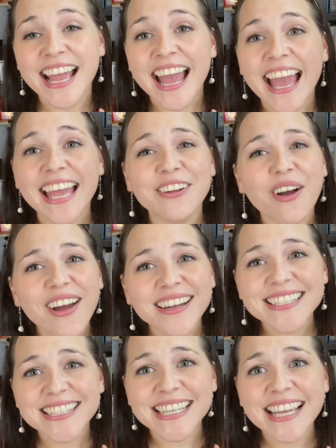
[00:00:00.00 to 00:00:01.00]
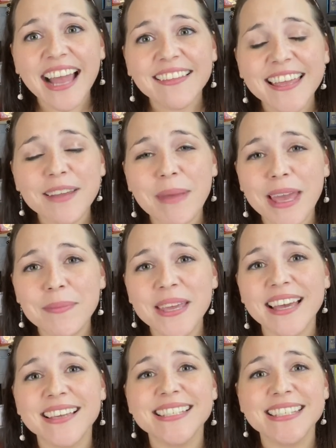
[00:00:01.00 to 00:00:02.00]
And honestly, I think maybe
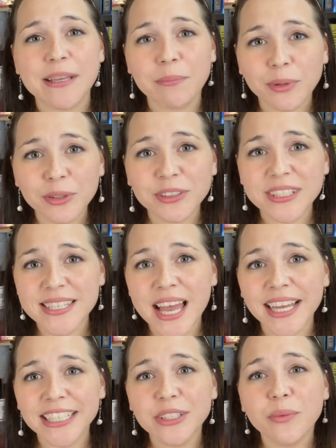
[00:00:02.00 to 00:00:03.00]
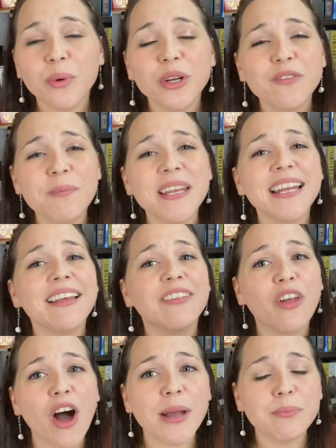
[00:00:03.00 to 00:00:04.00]
a simpler design would have been a
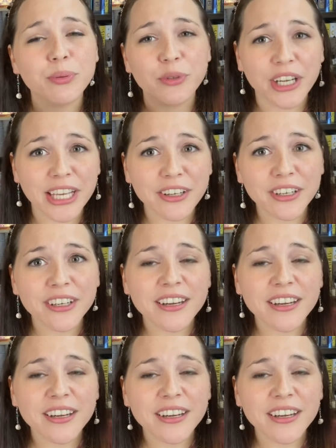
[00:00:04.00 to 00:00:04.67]
lot prettier.